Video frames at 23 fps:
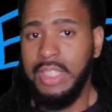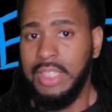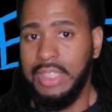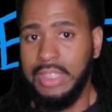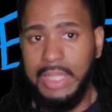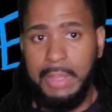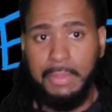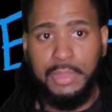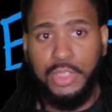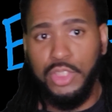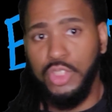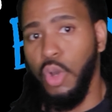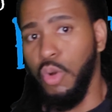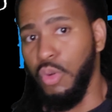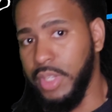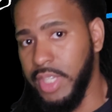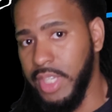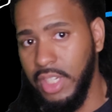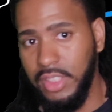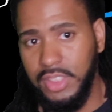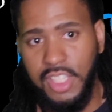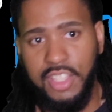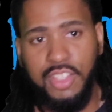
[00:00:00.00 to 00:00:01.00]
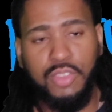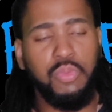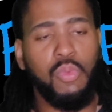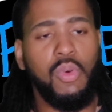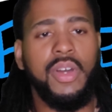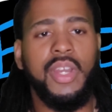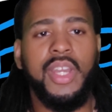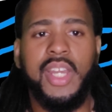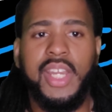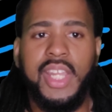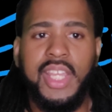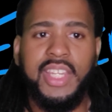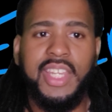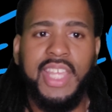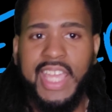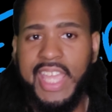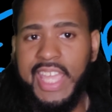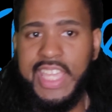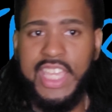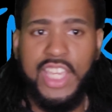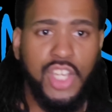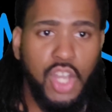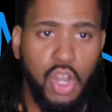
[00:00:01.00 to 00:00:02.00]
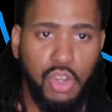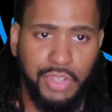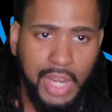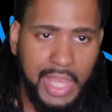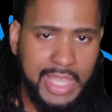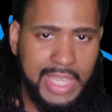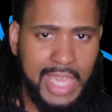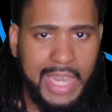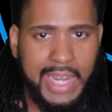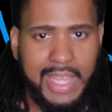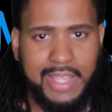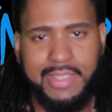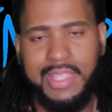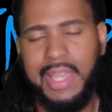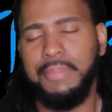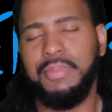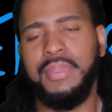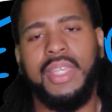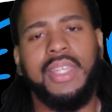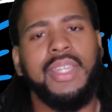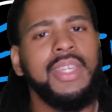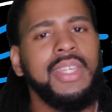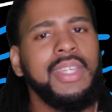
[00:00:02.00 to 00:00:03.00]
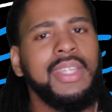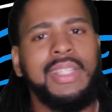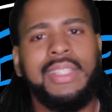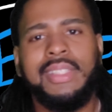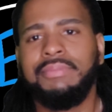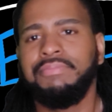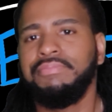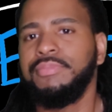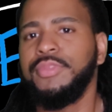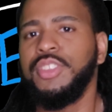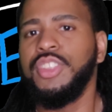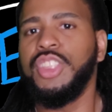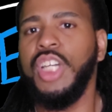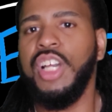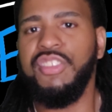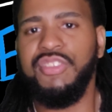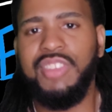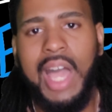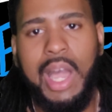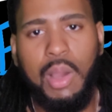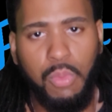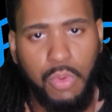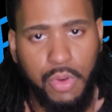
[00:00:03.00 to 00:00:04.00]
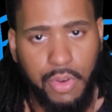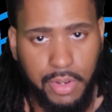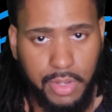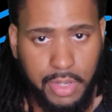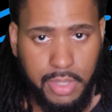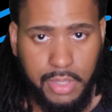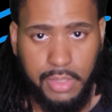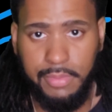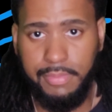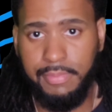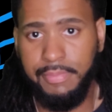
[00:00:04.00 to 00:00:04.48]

let me just go kill this one, and then here you go, now you gotta accept it. Does not work.